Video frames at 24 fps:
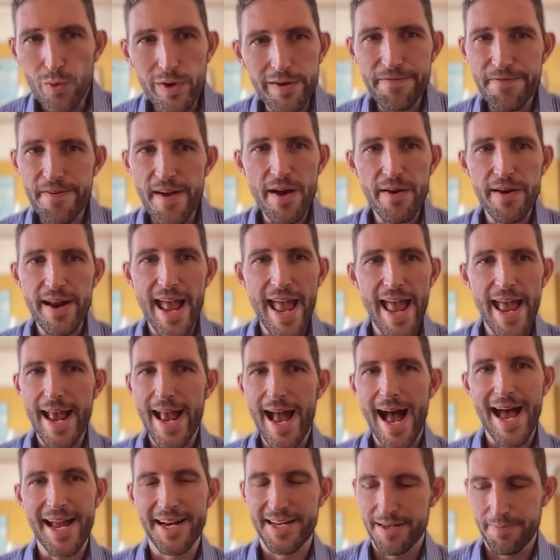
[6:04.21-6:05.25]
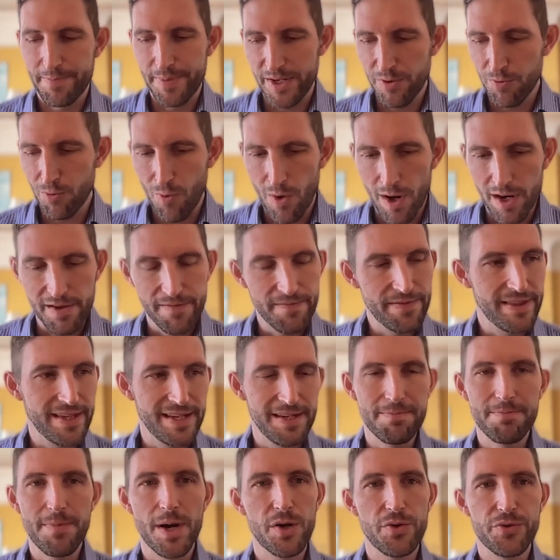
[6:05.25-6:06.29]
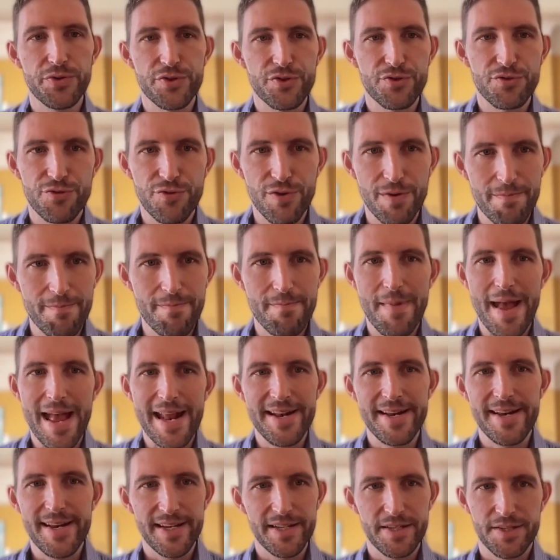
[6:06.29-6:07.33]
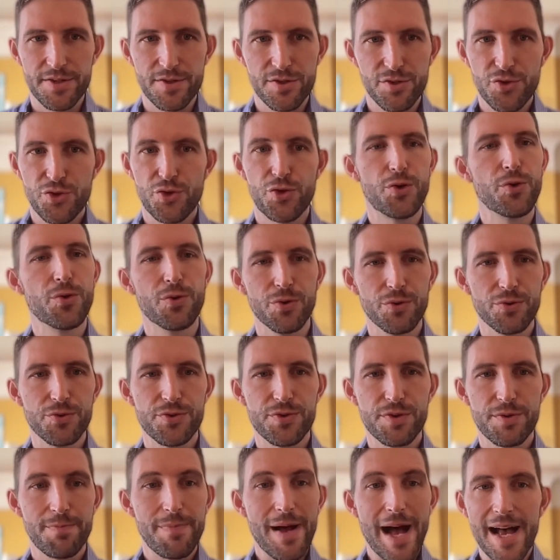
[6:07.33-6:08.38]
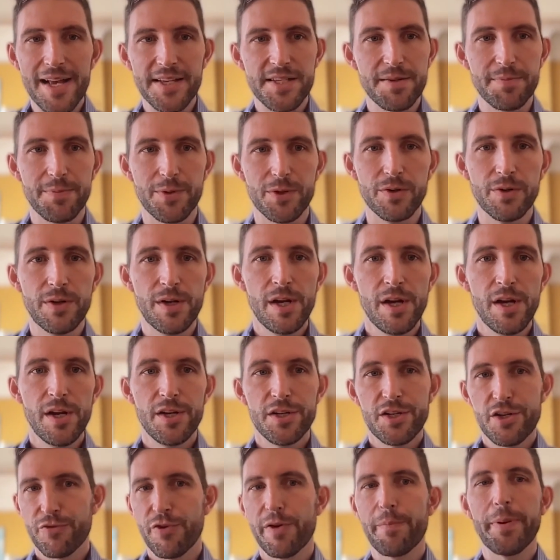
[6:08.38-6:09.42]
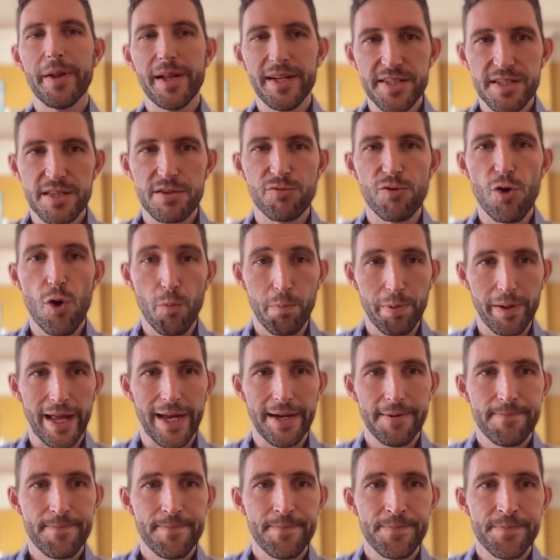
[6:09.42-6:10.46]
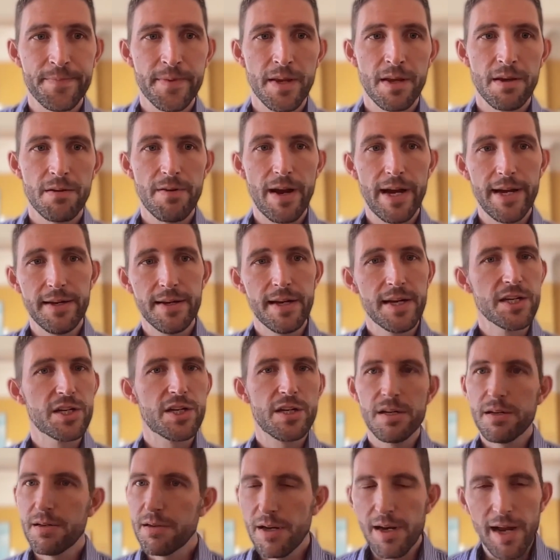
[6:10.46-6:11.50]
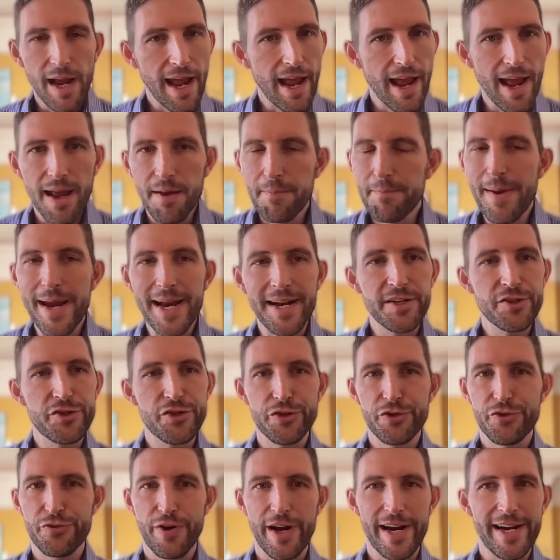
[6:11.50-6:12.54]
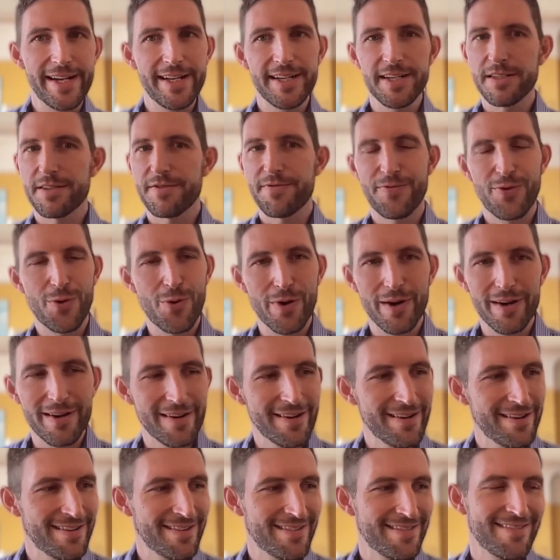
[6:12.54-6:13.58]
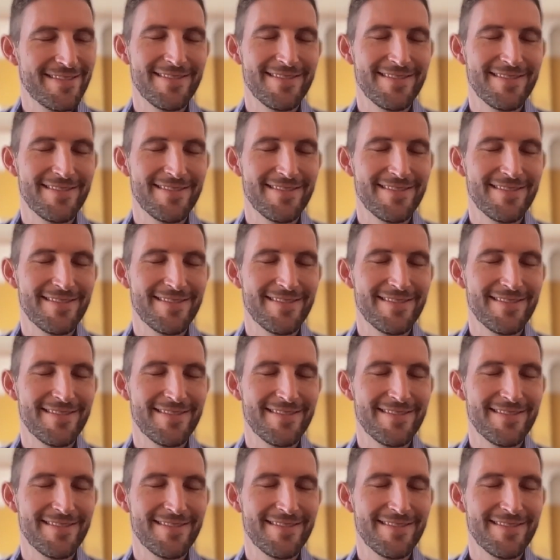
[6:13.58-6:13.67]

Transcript: we found AI to be one of the most tremendous tools possible to replace the role play, right? Manager trainings for